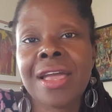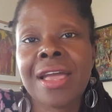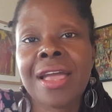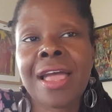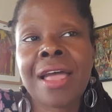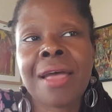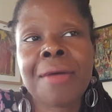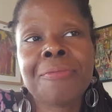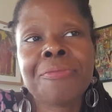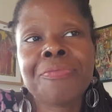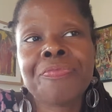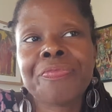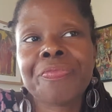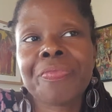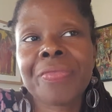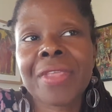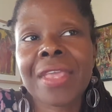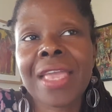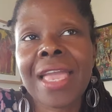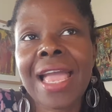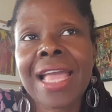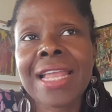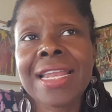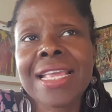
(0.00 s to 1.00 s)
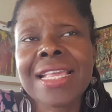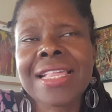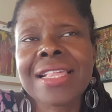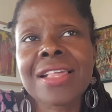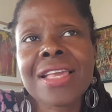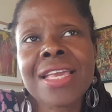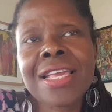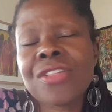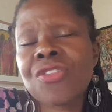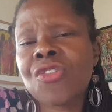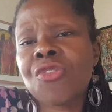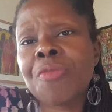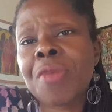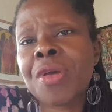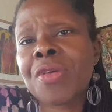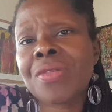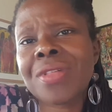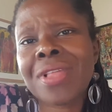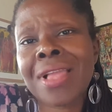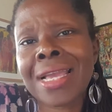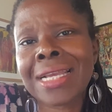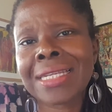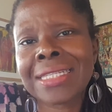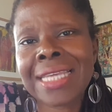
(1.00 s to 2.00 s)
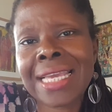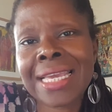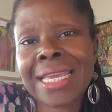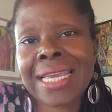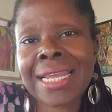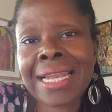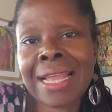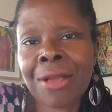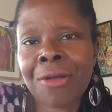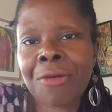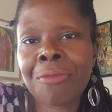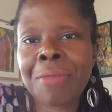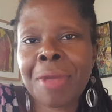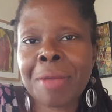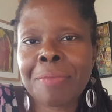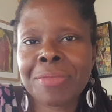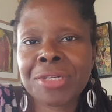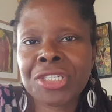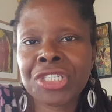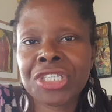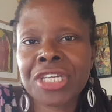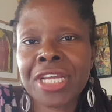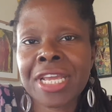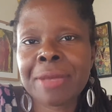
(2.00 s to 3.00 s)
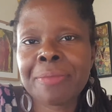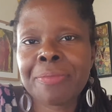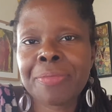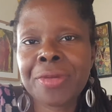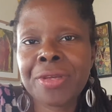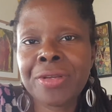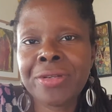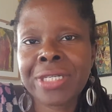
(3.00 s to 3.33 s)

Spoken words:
And it's almost like taking out a membership.